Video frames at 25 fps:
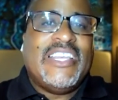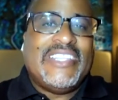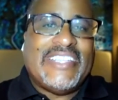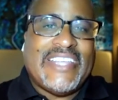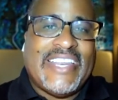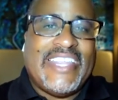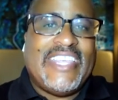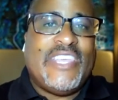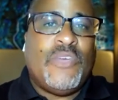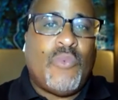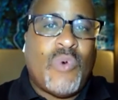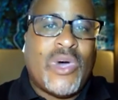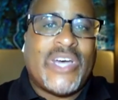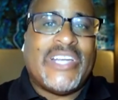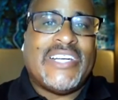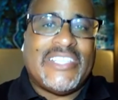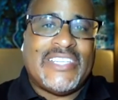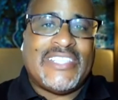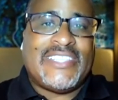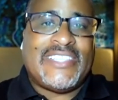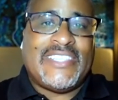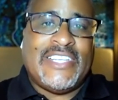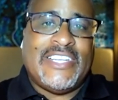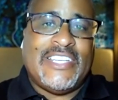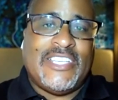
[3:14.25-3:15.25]
that he wanted
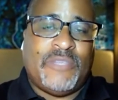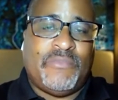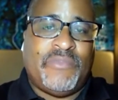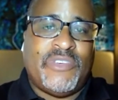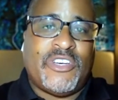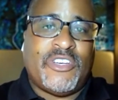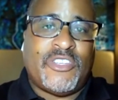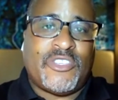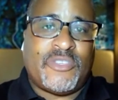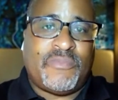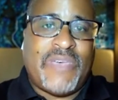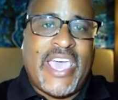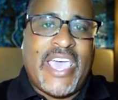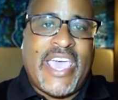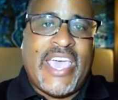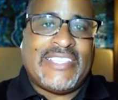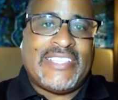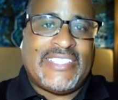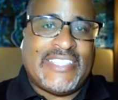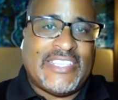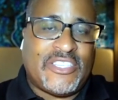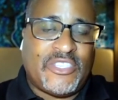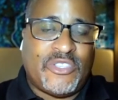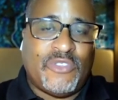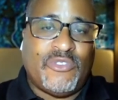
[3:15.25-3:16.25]
to see these bills
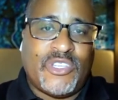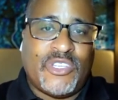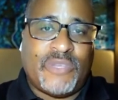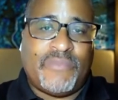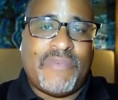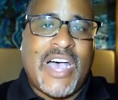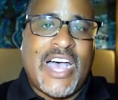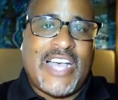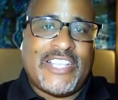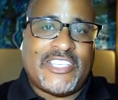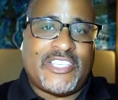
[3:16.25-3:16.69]
passed as soon as